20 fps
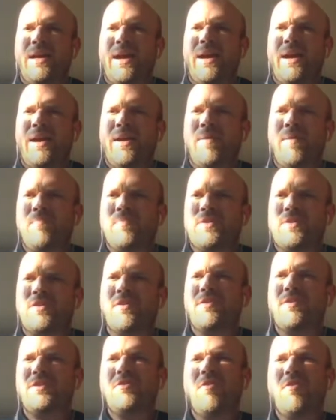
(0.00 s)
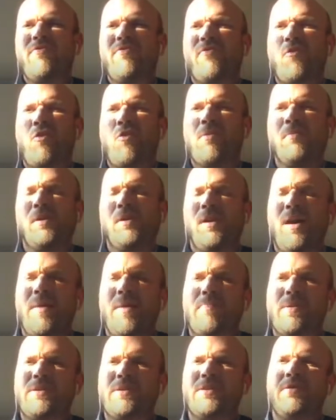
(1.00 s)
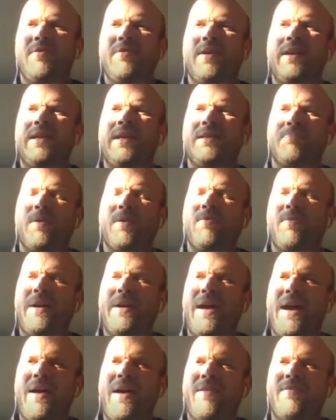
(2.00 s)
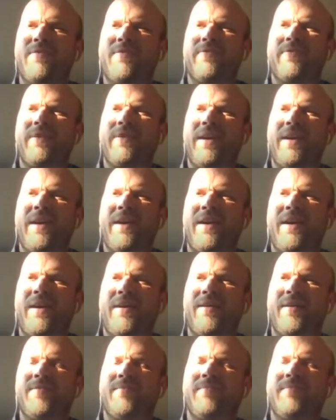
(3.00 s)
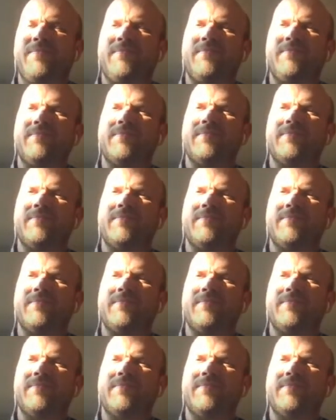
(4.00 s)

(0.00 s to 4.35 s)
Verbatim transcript: Um, so there's no formal opportunities, but we have, um,